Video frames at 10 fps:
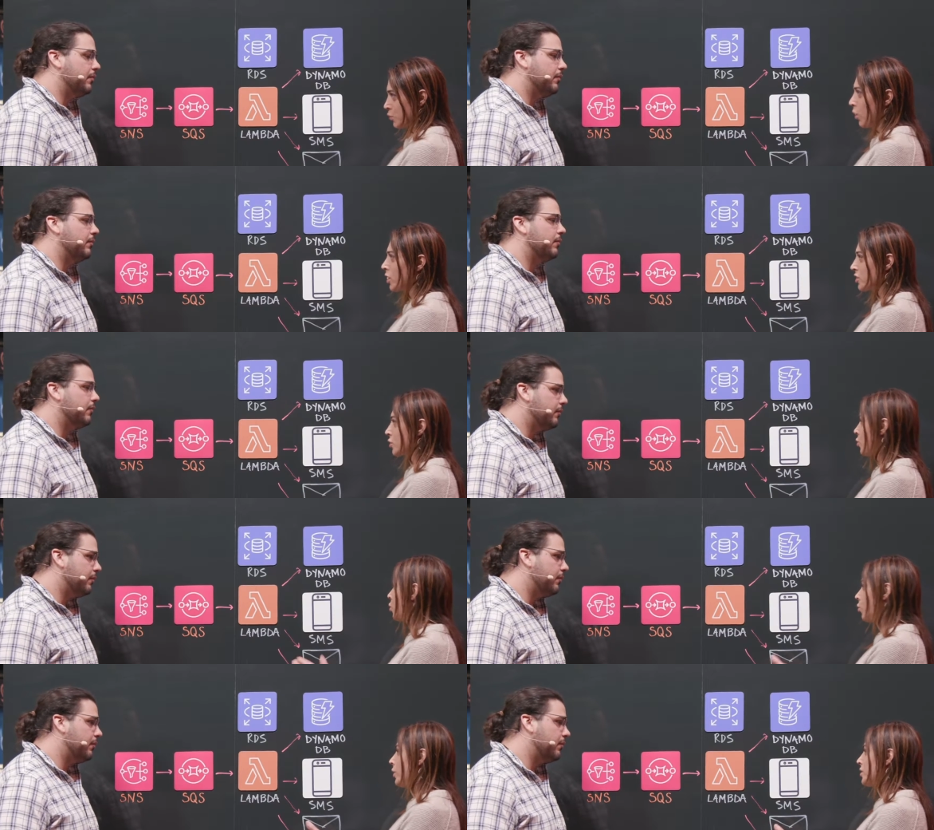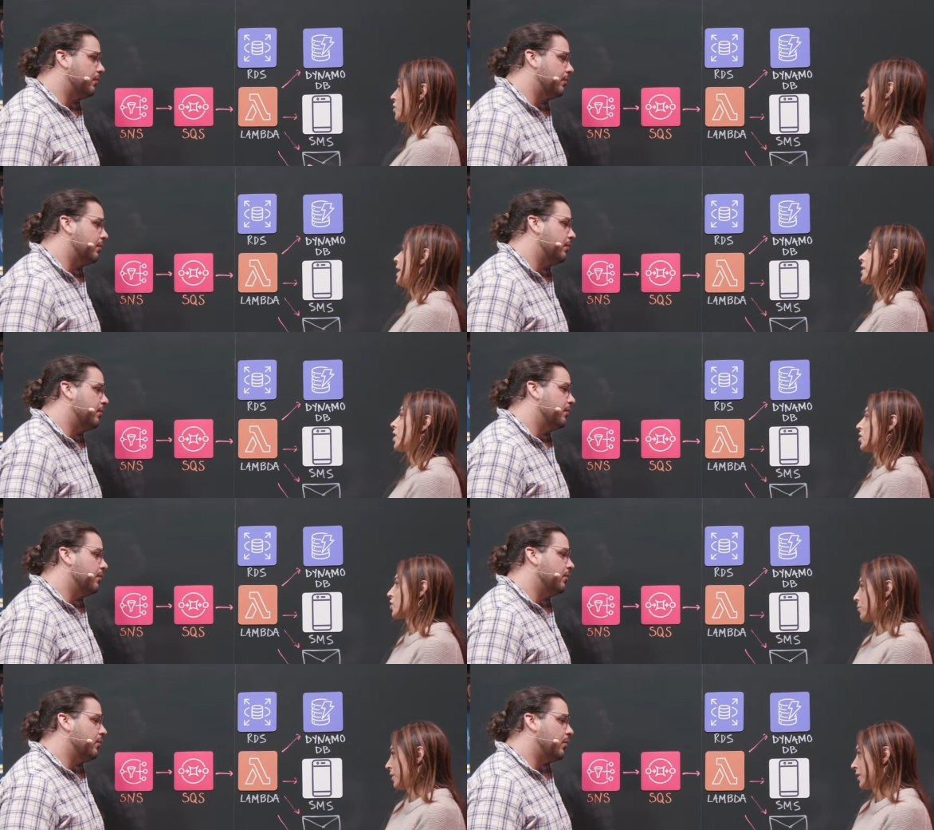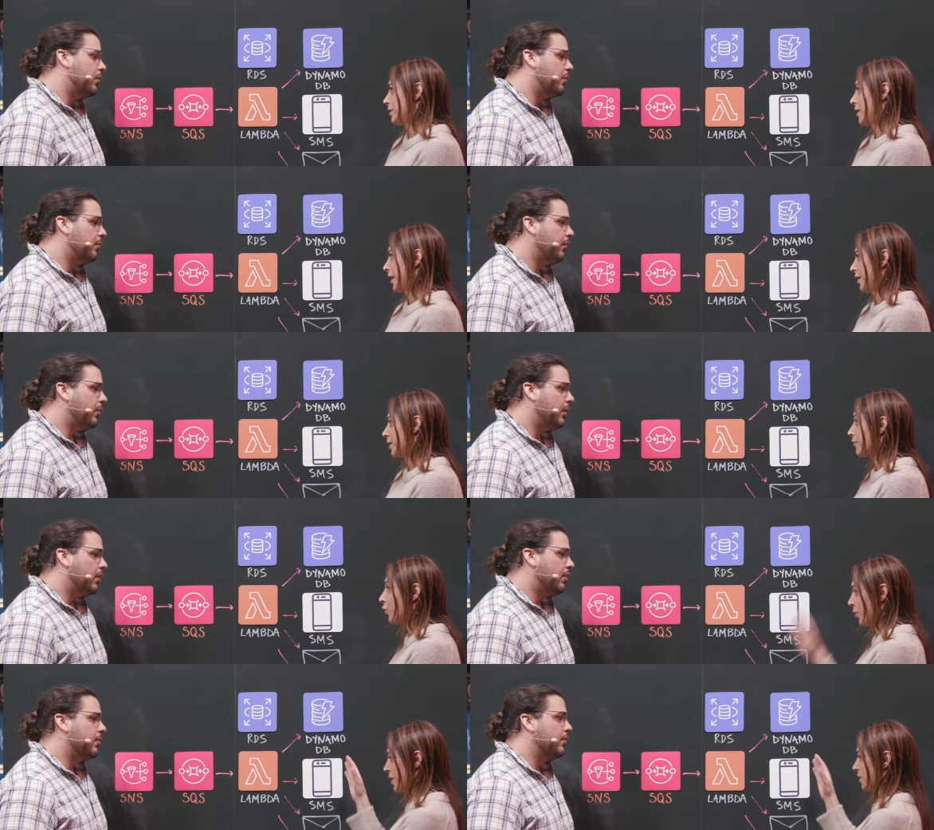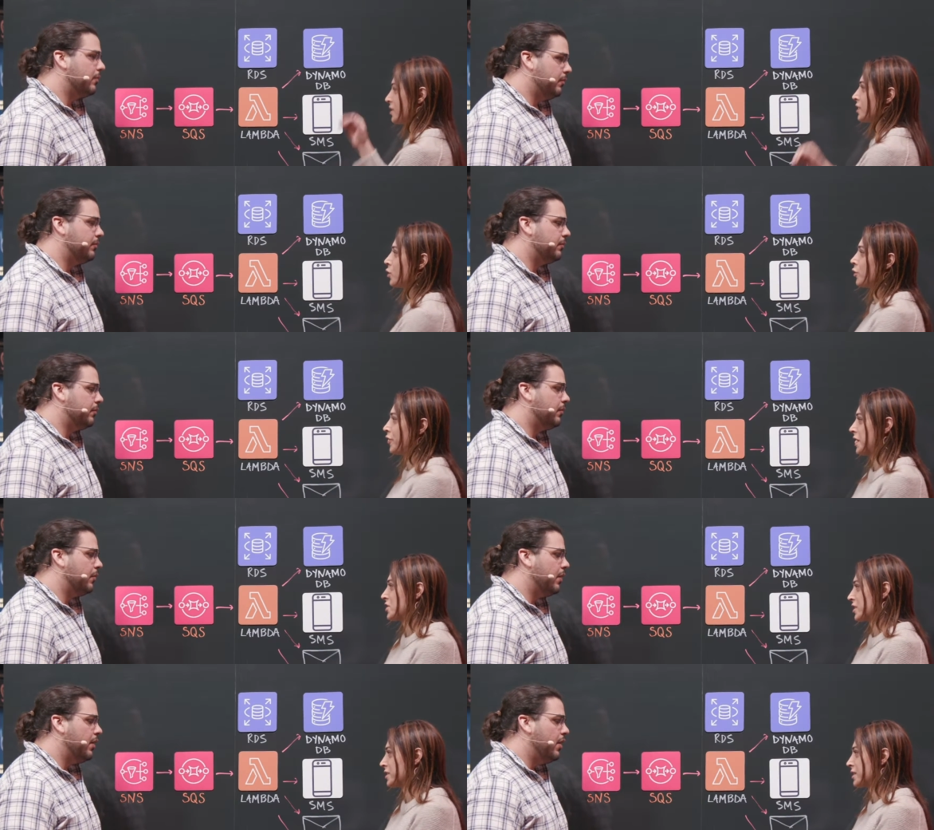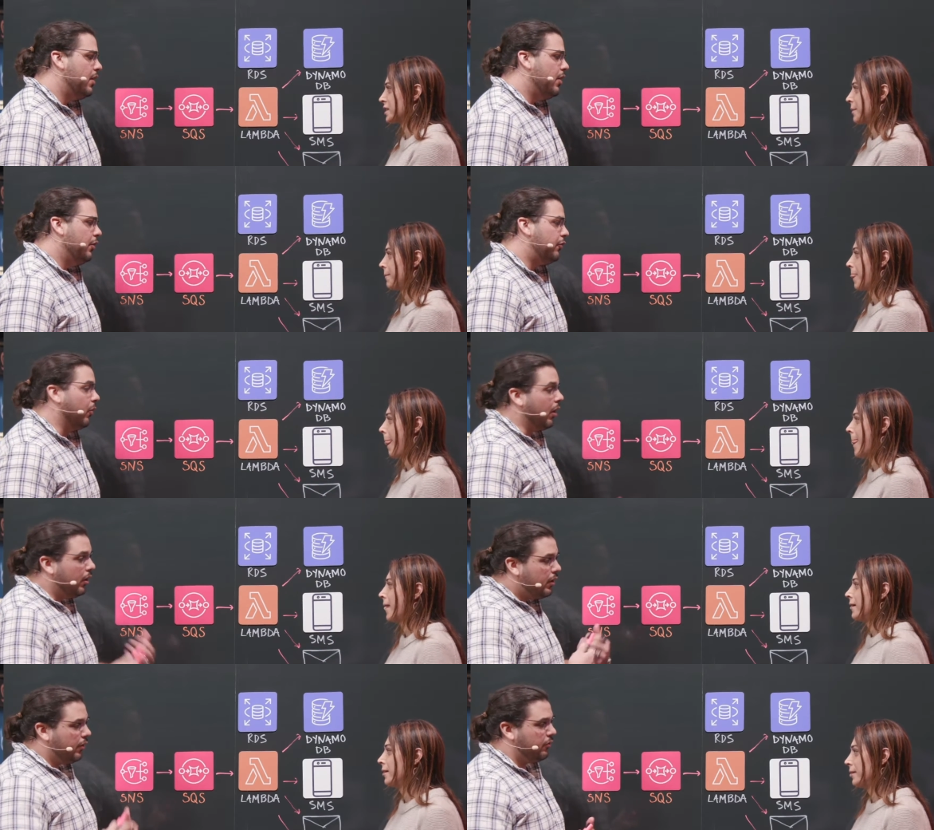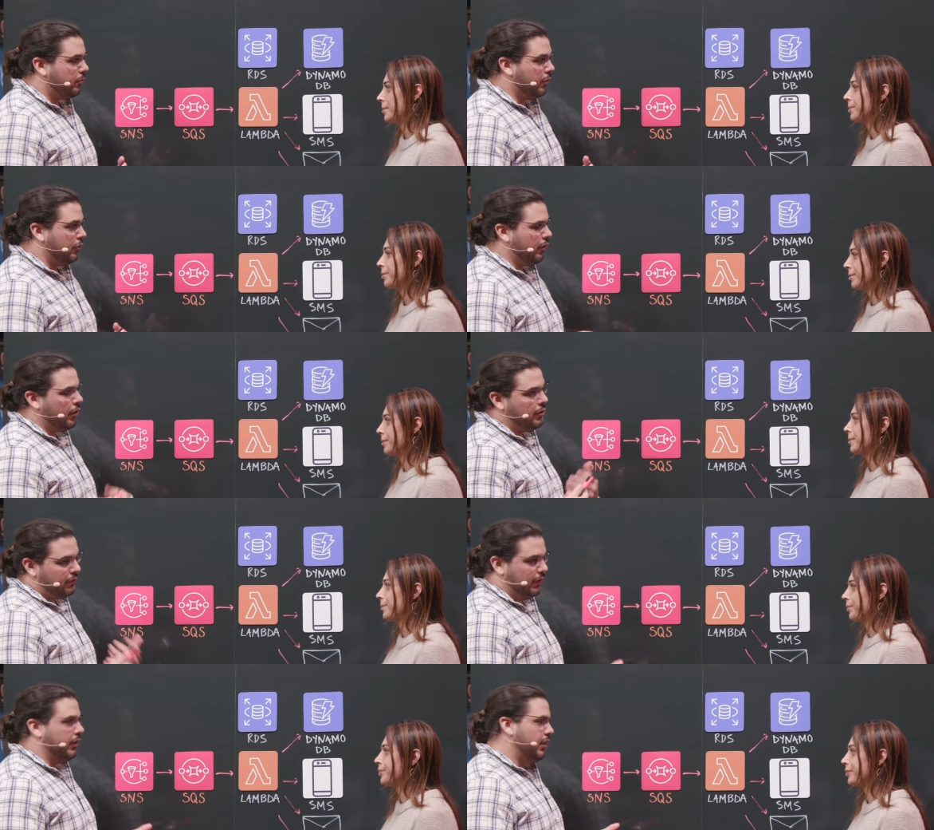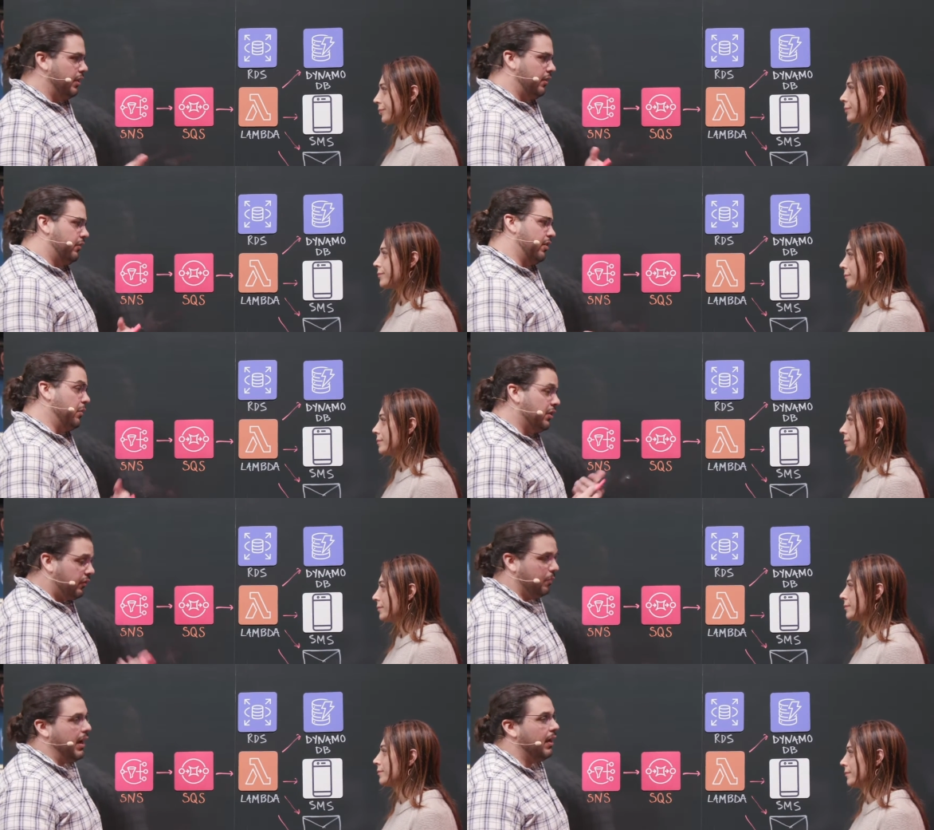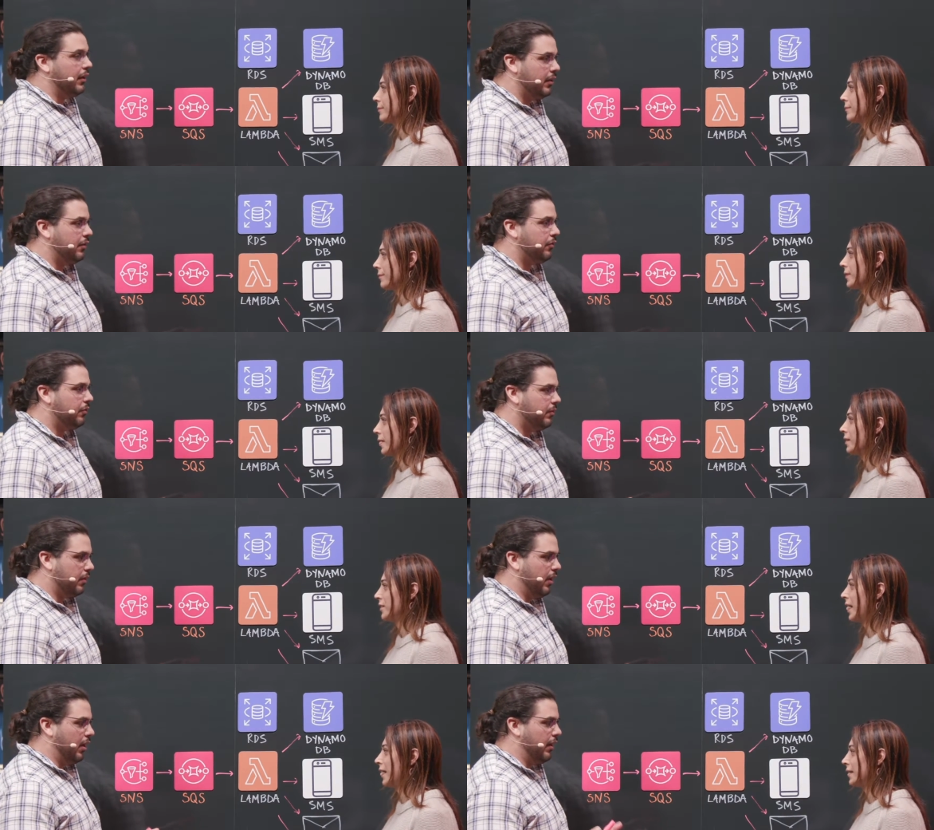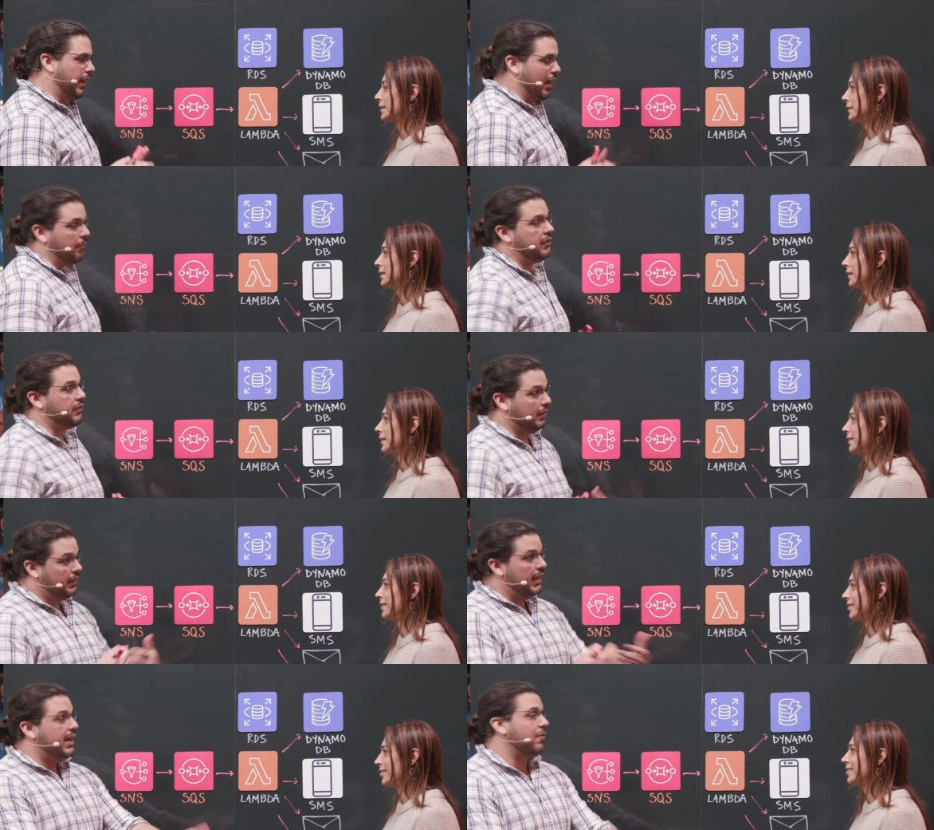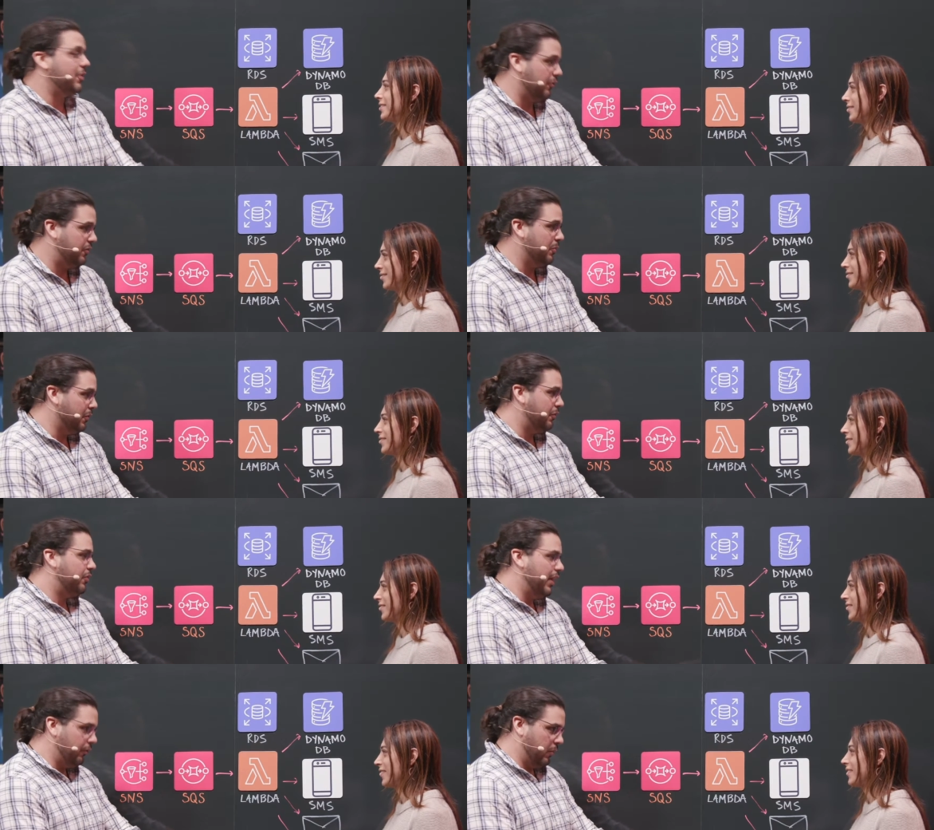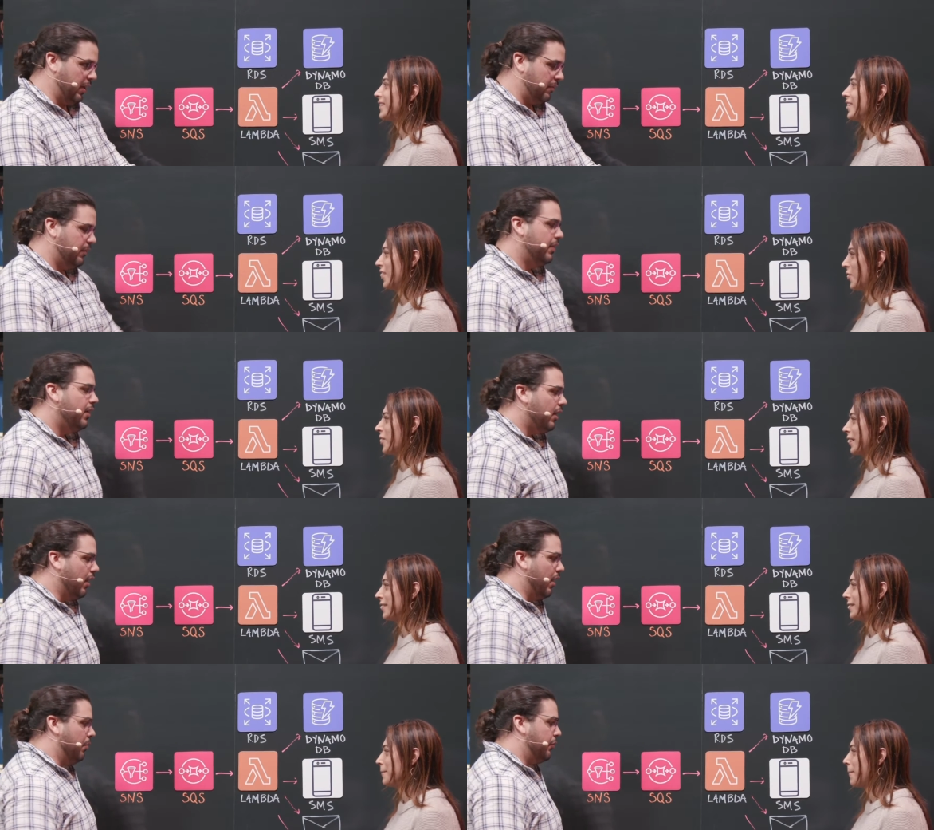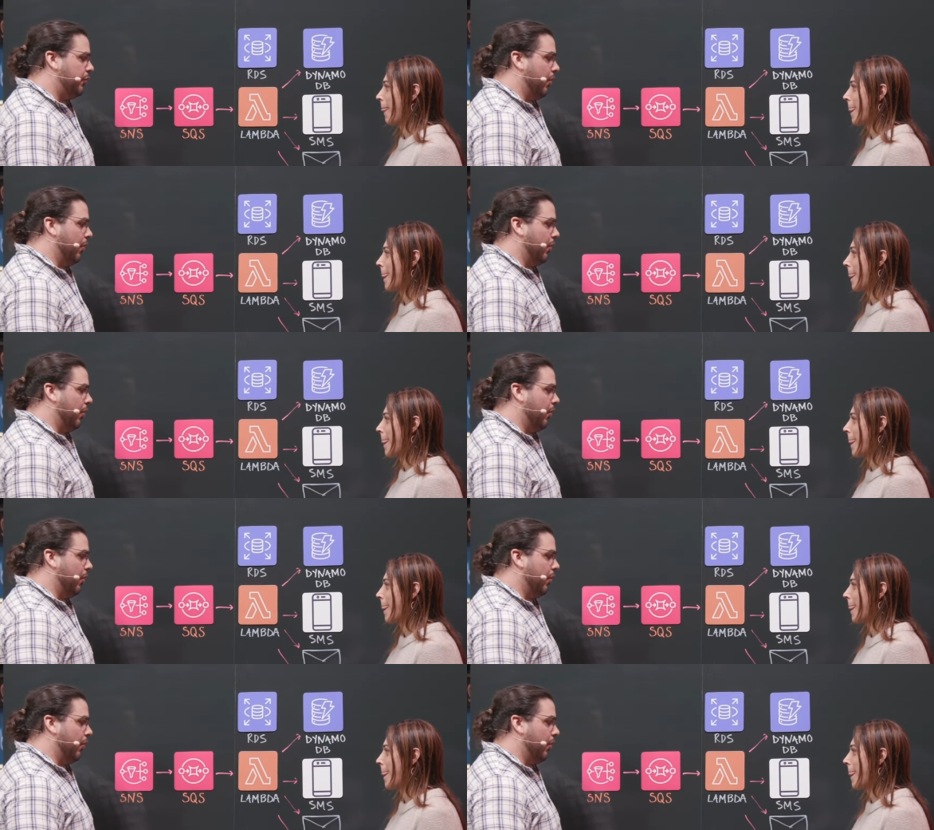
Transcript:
Speaker 1: walk us through who is your end customer here for this notification system? So our customers
Speaker 2: are utilities and municipalities. Yeah. Uh, and obviously they have customers as well. Okay. Um, so